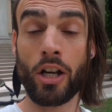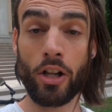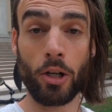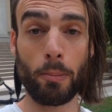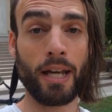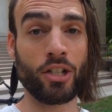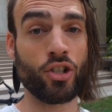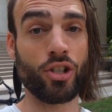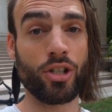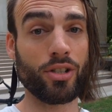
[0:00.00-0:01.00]
color
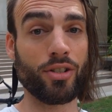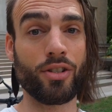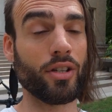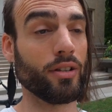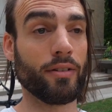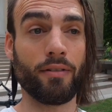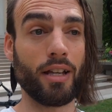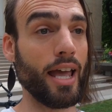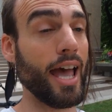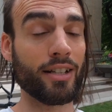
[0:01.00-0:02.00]
pictures,
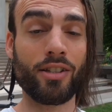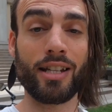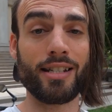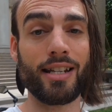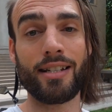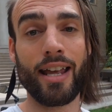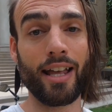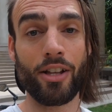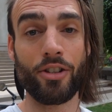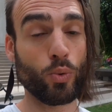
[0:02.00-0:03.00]
excellent
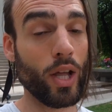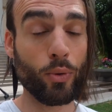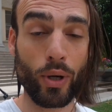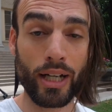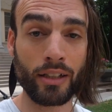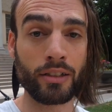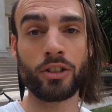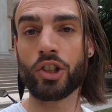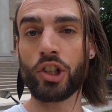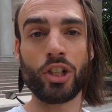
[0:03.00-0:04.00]
details, well written,
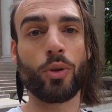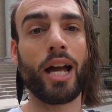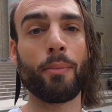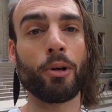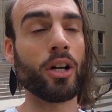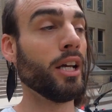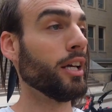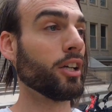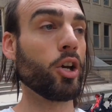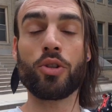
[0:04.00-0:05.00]
good grammar,
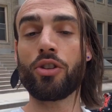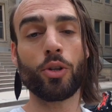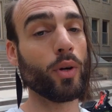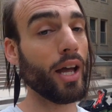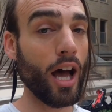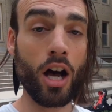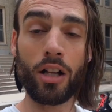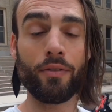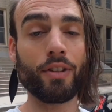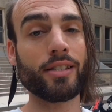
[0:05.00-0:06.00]
goes through
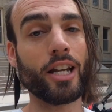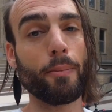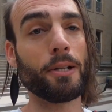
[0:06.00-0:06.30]
all of the setup